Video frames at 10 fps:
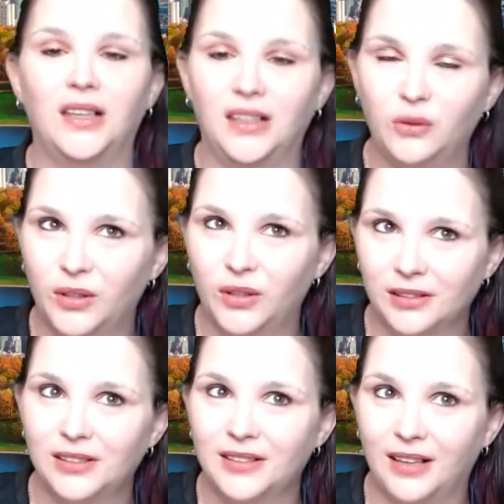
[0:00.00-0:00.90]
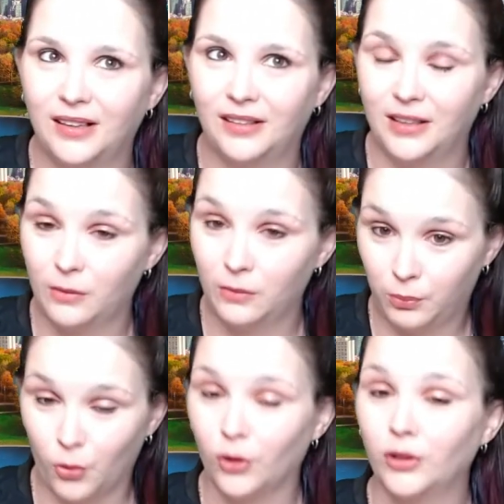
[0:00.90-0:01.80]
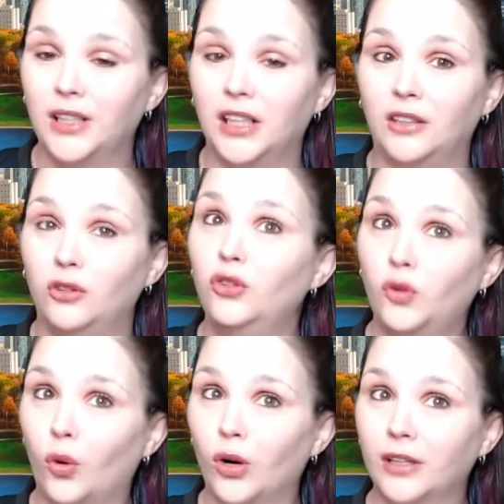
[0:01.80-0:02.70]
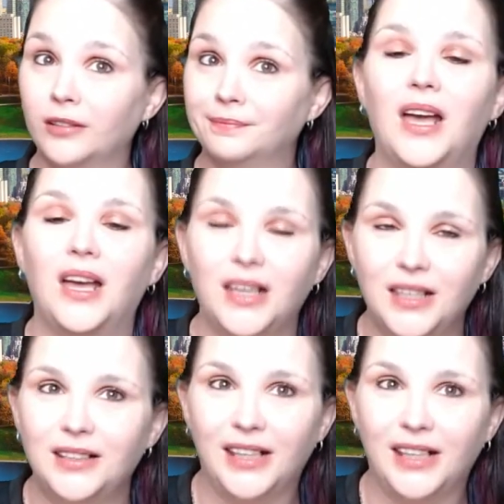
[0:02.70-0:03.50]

He was born in New York in